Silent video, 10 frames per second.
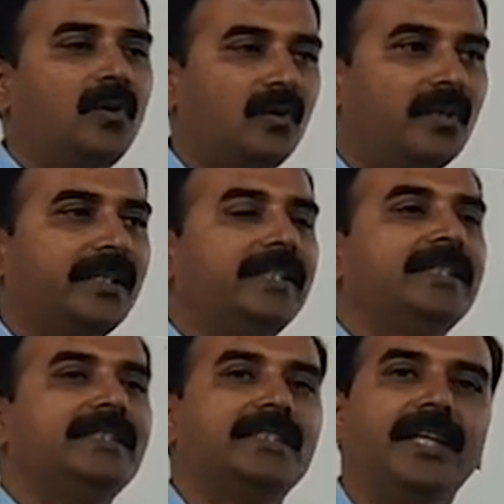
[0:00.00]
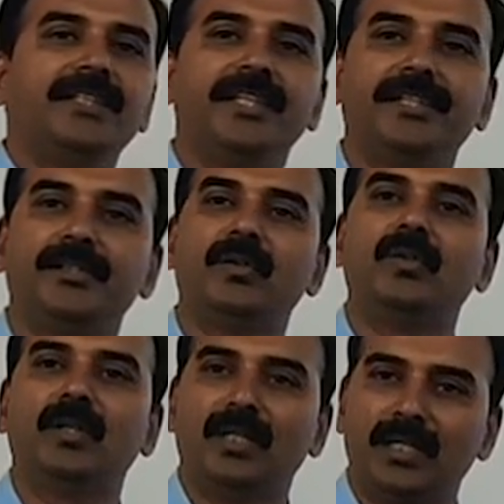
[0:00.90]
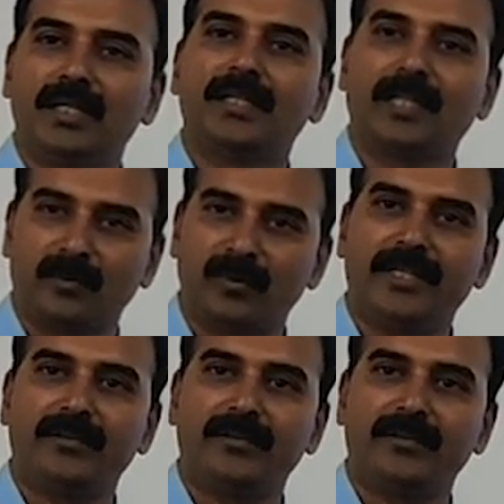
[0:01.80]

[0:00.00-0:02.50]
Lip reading: is changing into turbulent flow.